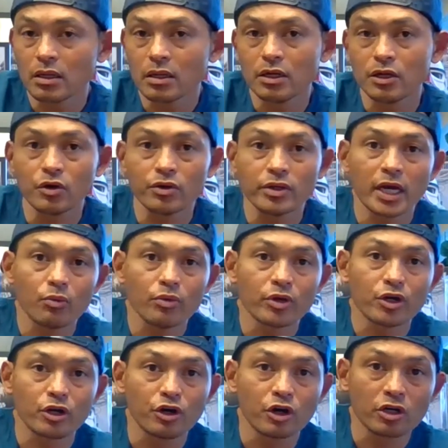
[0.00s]
you know, yeah, we
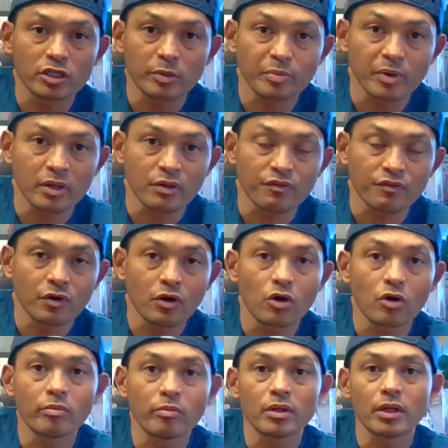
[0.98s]
could have hooked up on the
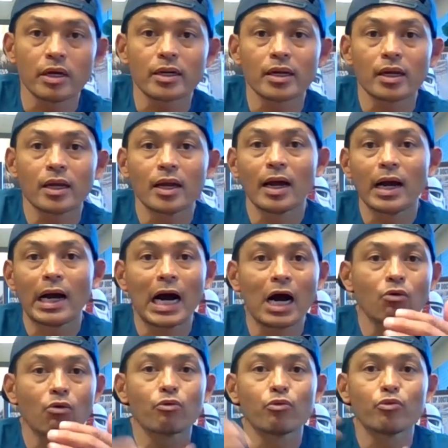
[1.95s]
phone, but like,
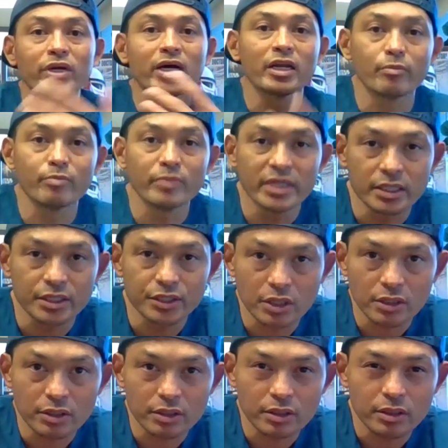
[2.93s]
how are we gonna meet each
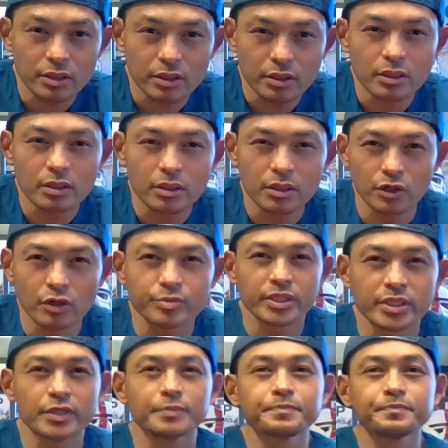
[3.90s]
other? You know what I'm
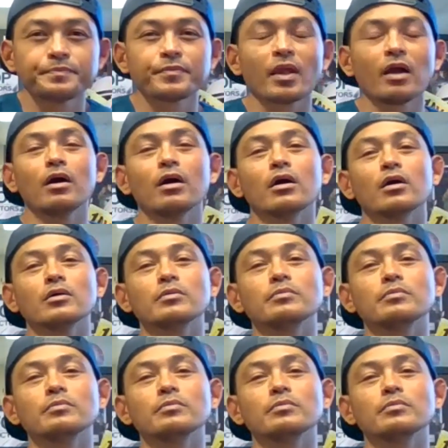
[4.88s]
saying? Um,